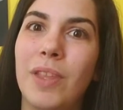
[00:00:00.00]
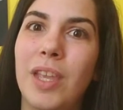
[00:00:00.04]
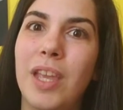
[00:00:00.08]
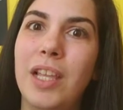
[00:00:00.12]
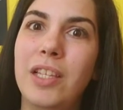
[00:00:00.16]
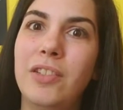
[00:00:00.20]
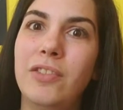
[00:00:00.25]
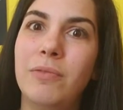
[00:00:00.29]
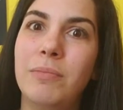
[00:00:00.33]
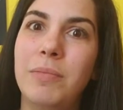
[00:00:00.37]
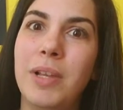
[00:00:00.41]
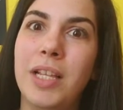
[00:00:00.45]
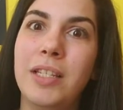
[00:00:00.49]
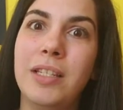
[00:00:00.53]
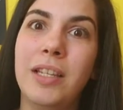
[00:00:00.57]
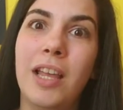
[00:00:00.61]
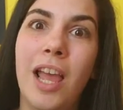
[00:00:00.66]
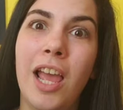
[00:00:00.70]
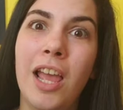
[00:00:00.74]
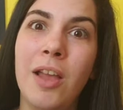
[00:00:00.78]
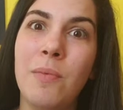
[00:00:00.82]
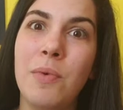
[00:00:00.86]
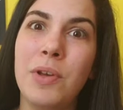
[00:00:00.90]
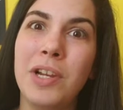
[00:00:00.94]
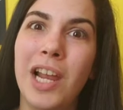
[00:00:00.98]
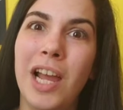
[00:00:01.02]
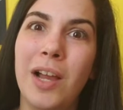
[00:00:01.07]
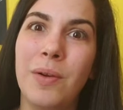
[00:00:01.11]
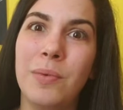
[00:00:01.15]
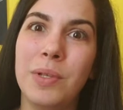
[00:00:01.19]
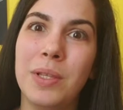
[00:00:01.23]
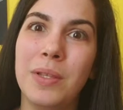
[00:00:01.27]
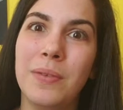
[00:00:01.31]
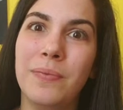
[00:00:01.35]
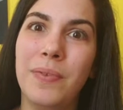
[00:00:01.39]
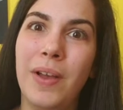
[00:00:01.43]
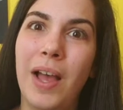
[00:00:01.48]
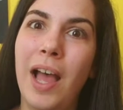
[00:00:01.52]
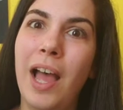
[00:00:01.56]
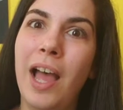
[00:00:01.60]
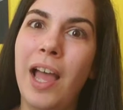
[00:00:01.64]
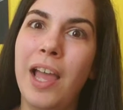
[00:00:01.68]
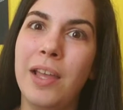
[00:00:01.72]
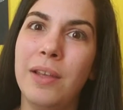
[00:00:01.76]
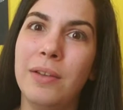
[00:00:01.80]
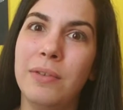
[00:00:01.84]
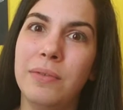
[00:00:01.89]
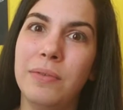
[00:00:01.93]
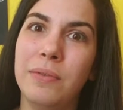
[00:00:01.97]
it's from that time when I was
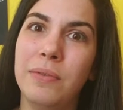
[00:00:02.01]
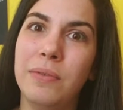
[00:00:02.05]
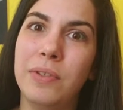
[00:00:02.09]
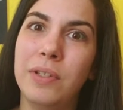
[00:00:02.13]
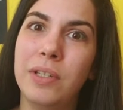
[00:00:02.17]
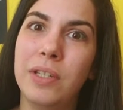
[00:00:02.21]
5